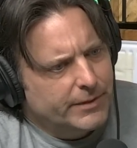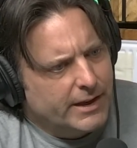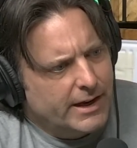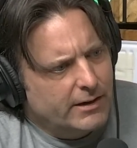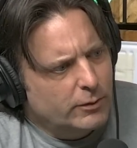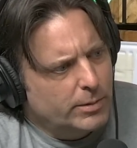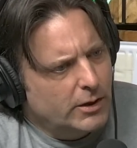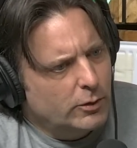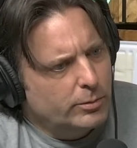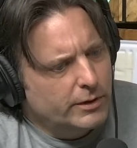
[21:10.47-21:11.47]
have a
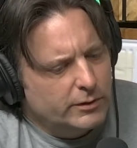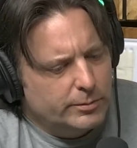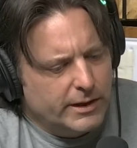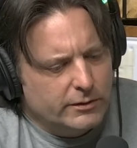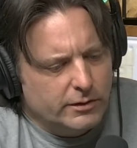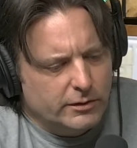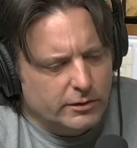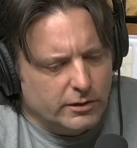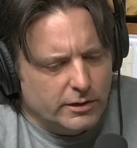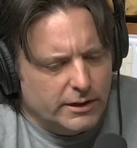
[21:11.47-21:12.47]
power play specialist,
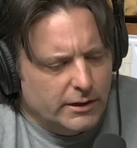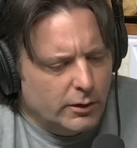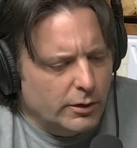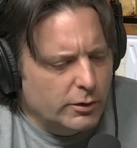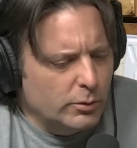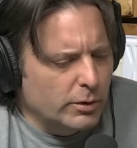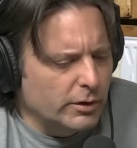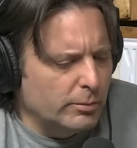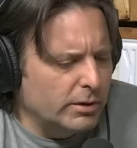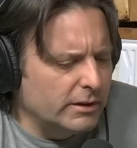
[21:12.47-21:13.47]
or do you
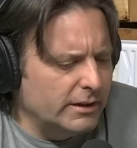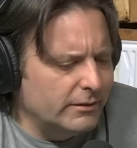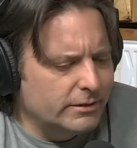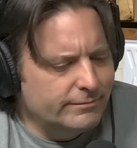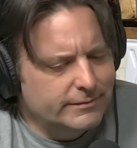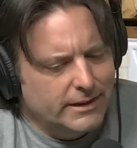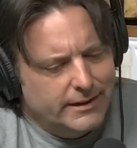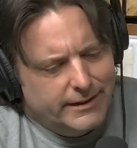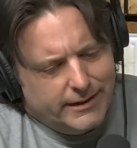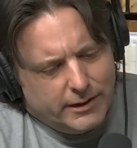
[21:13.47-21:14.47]
really believe
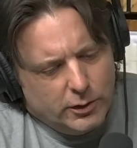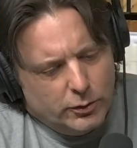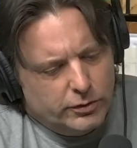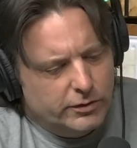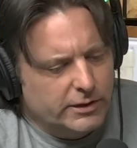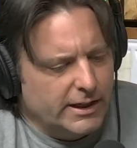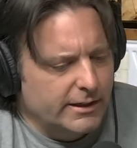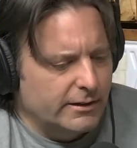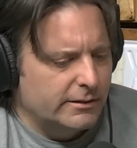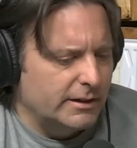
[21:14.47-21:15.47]
Goose is kind
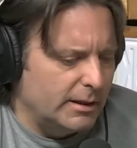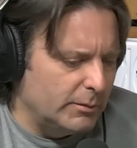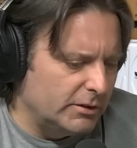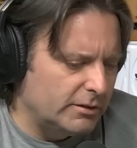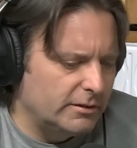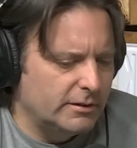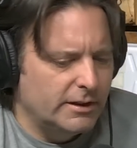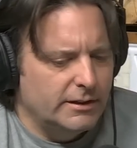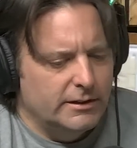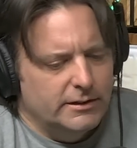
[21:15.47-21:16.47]
of the same as
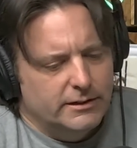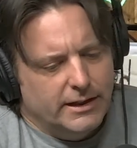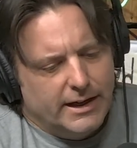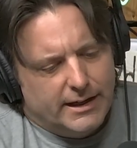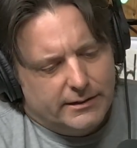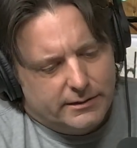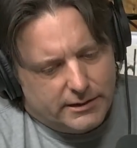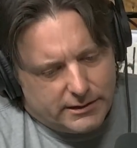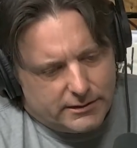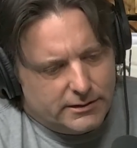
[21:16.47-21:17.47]

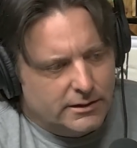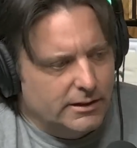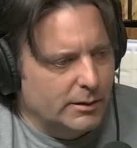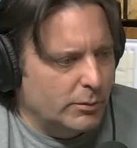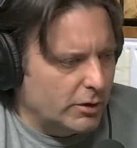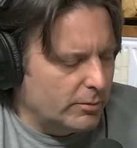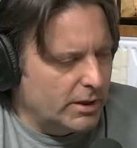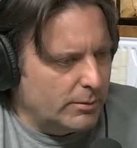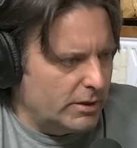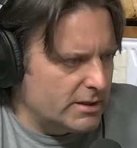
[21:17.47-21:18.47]
Addison? Klingberg
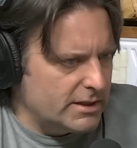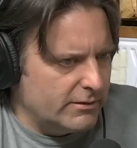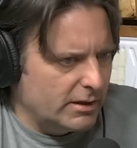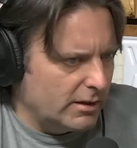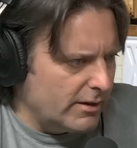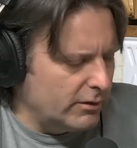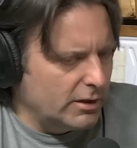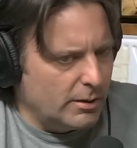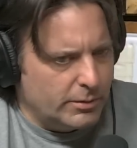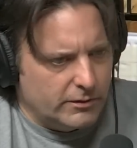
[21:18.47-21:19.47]
maybe is even a level
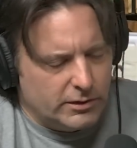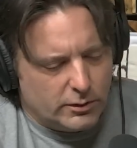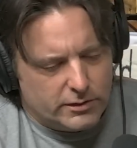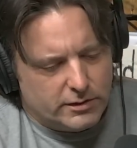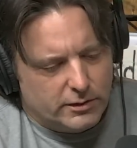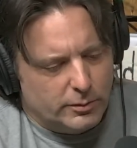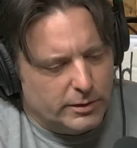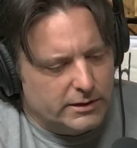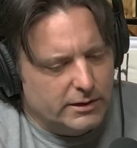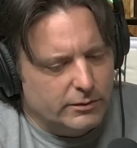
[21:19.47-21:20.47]
up, even though it's a little
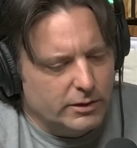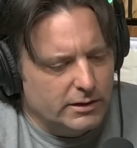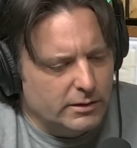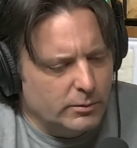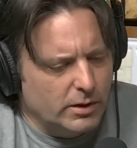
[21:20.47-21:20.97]
bit different.